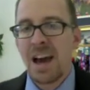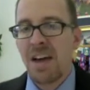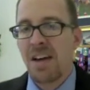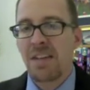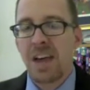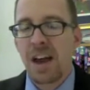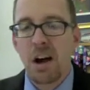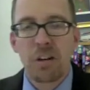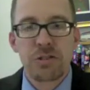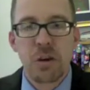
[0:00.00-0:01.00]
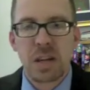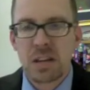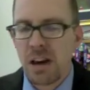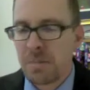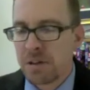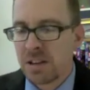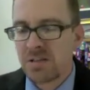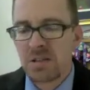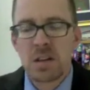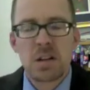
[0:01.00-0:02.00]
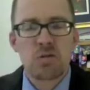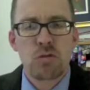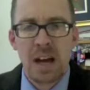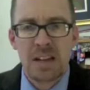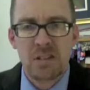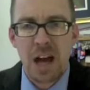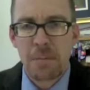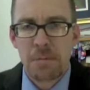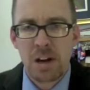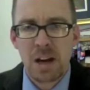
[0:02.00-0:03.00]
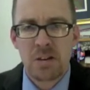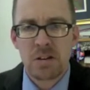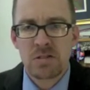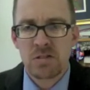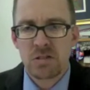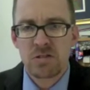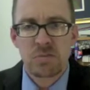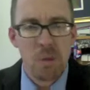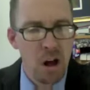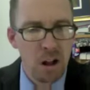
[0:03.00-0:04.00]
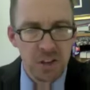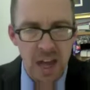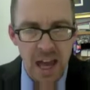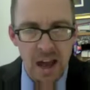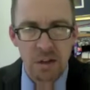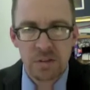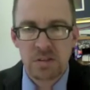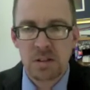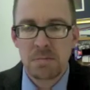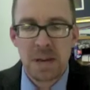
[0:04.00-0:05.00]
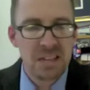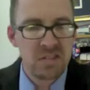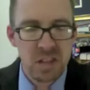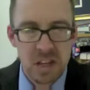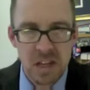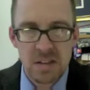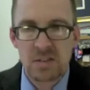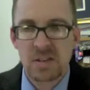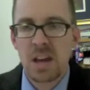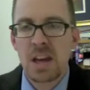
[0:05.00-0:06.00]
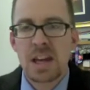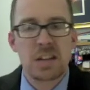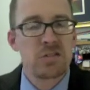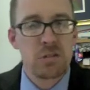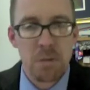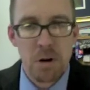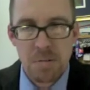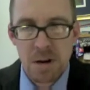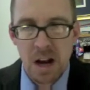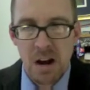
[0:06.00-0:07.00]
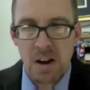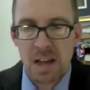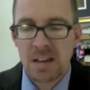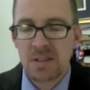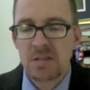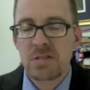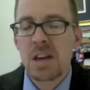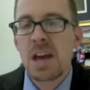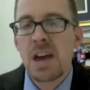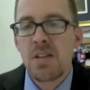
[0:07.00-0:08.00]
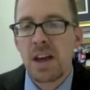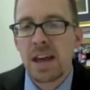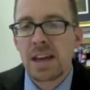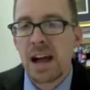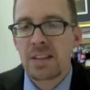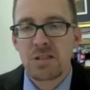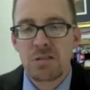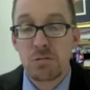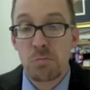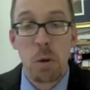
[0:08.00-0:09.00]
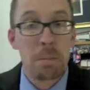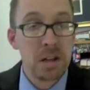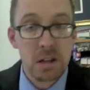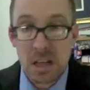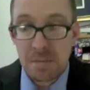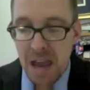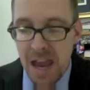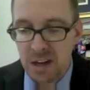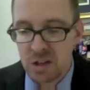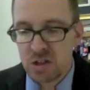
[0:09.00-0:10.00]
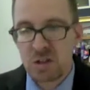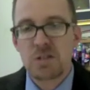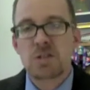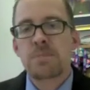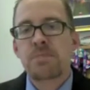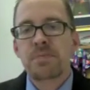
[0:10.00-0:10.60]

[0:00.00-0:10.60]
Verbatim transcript: and they also encompass transit operators in small towns, in big cities, in suburban areas. They constitute mobility managers,